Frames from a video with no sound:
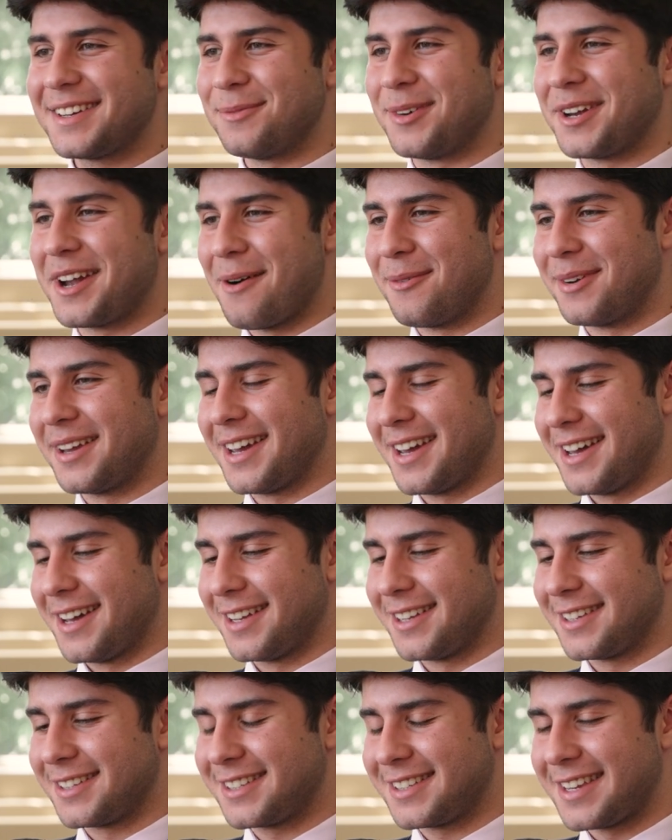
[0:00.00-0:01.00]
becoming
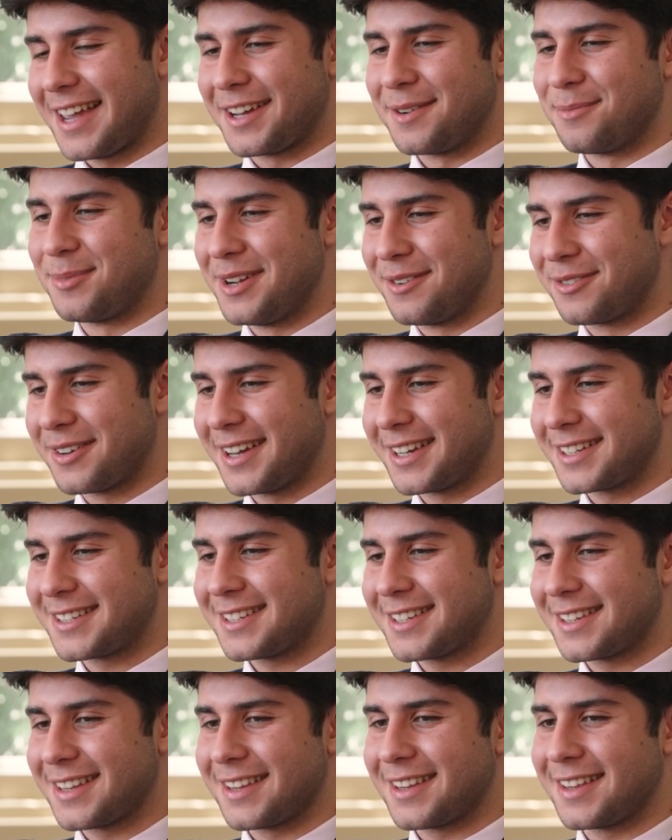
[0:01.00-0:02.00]
a second prefect.